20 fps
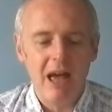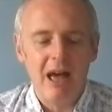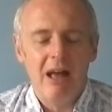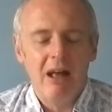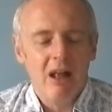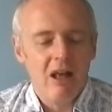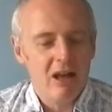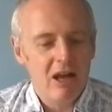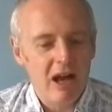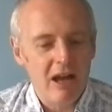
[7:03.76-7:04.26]
yeah,
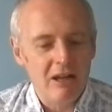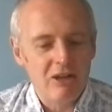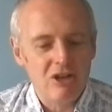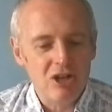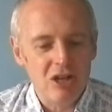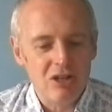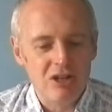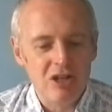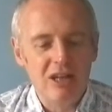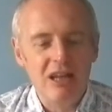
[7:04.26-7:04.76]
uh, to,
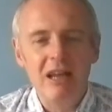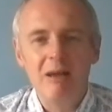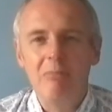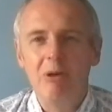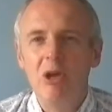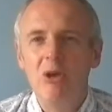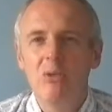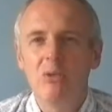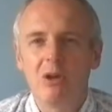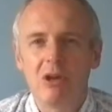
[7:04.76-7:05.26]
to keep
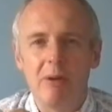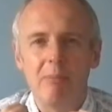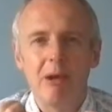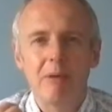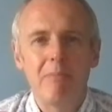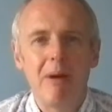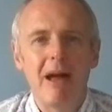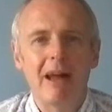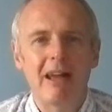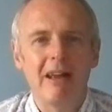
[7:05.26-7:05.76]
you
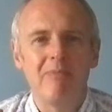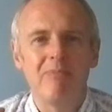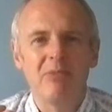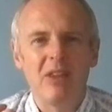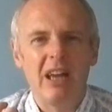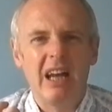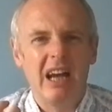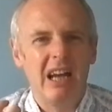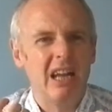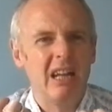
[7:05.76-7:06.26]
coming back and,
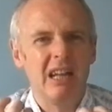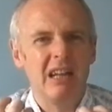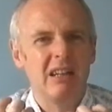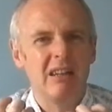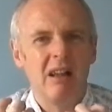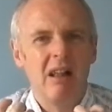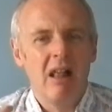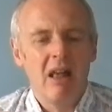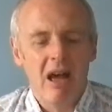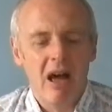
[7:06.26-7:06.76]
and
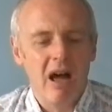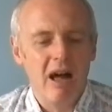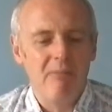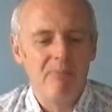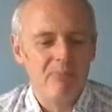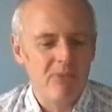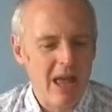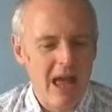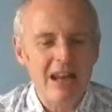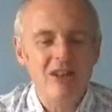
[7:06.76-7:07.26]

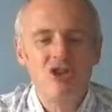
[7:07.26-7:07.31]
um,